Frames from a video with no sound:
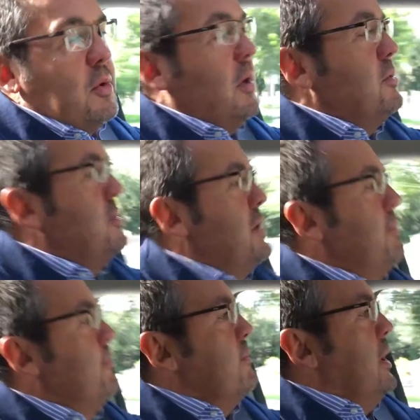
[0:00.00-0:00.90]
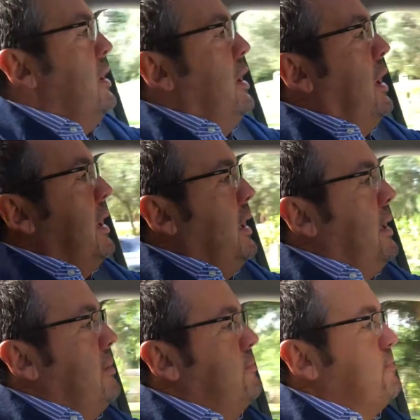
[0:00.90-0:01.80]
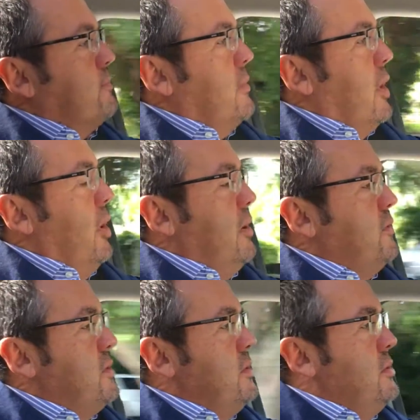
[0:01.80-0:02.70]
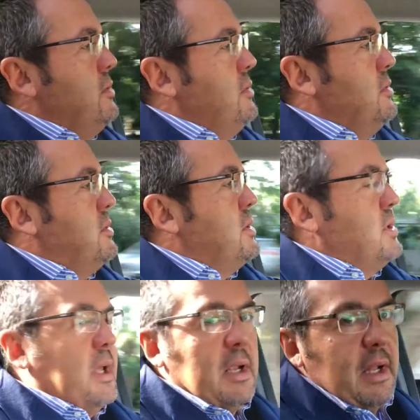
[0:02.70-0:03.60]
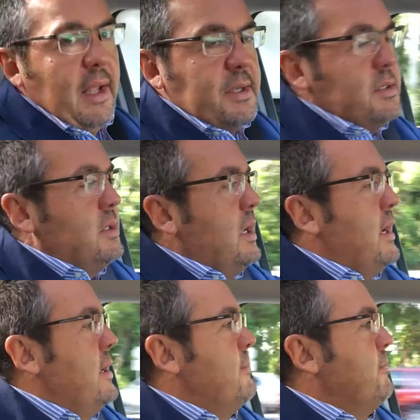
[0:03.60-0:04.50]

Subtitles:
coaching. Off to take class today